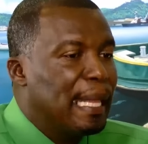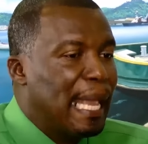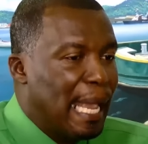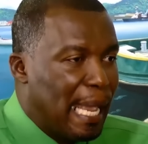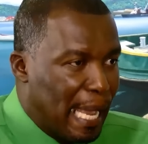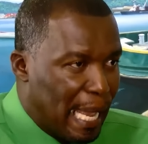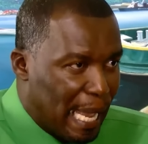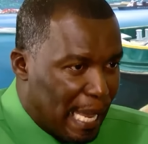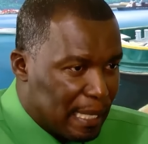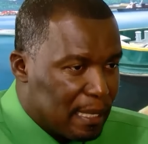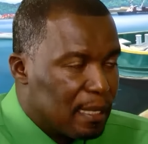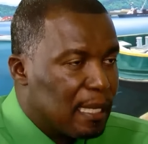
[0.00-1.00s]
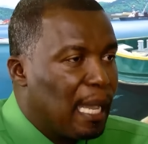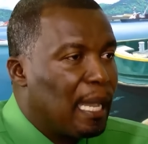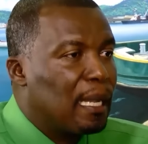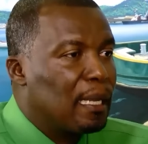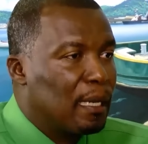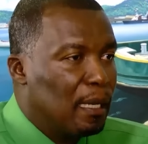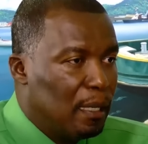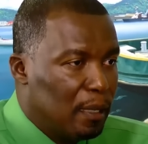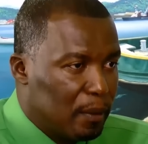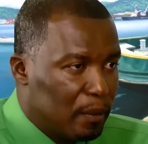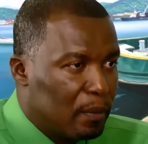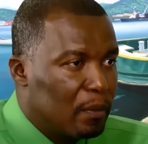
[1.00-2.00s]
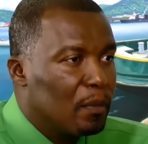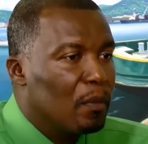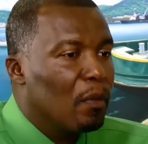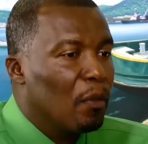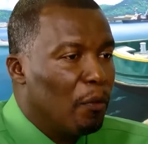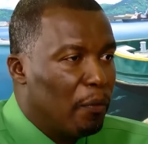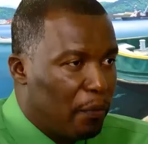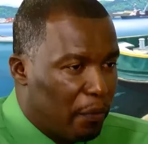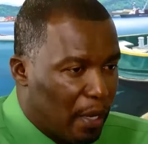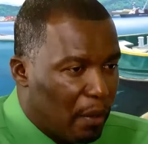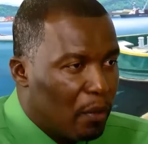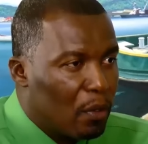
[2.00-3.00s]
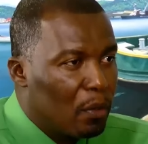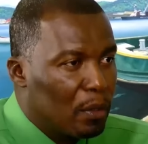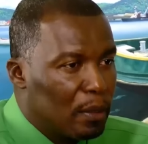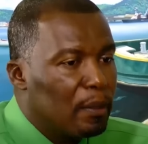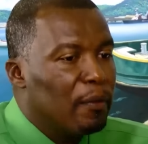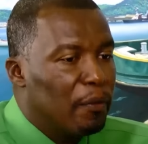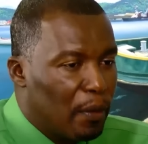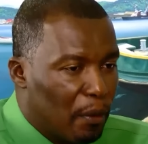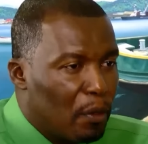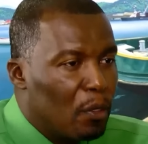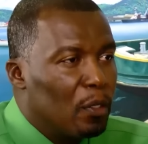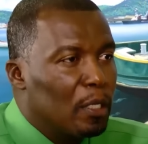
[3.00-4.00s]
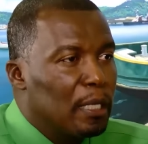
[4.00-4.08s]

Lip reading: it to the commercial bank and not reissuing it to a customer. Very good.